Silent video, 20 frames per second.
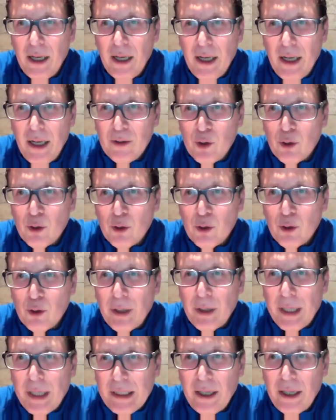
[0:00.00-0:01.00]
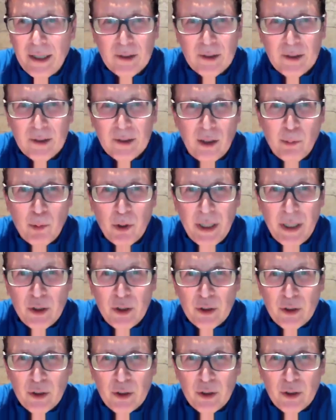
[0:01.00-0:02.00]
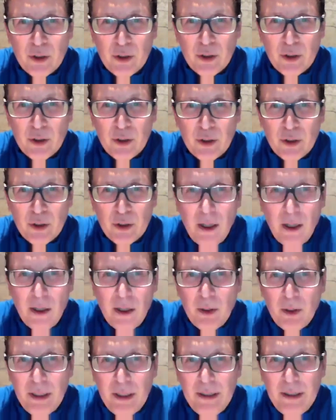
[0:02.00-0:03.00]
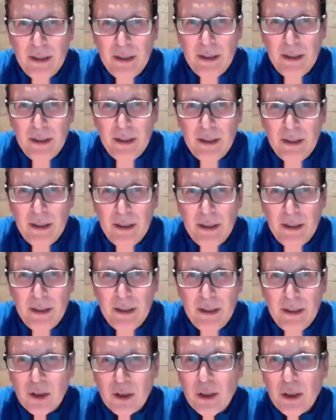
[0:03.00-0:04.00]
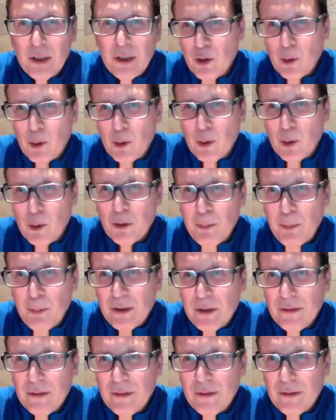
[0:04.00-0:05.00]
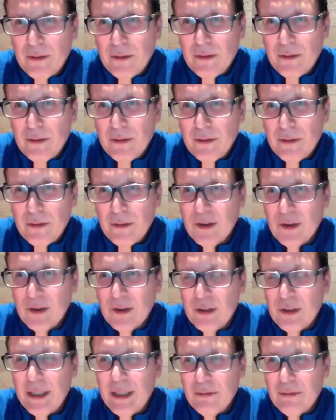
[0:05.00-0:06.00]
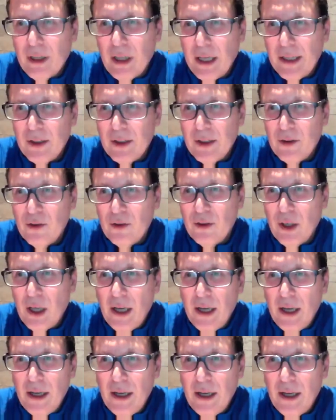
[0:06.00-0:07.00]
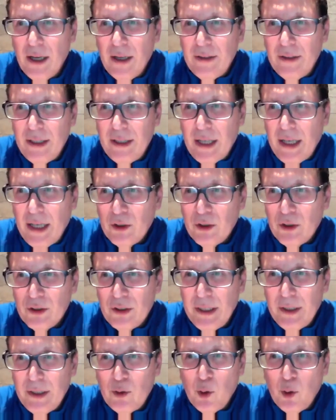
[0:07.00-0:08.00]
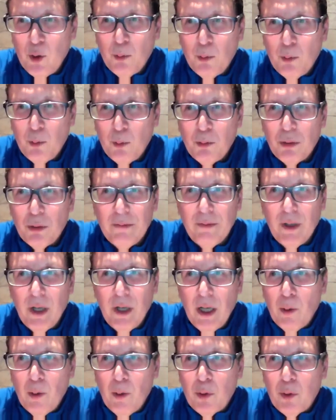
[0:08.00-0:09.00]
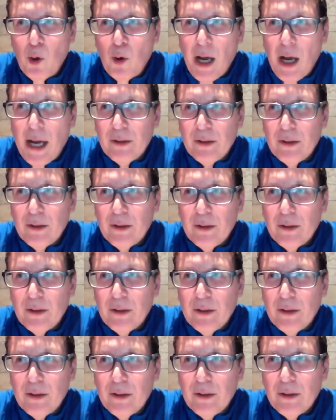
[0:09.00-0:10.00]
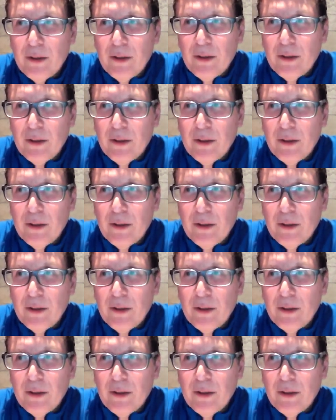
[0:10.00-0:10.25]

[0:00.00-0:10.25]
and direct client collaboration. He believes in challenging traditional perspectives and ideas to give clients the agency to proactively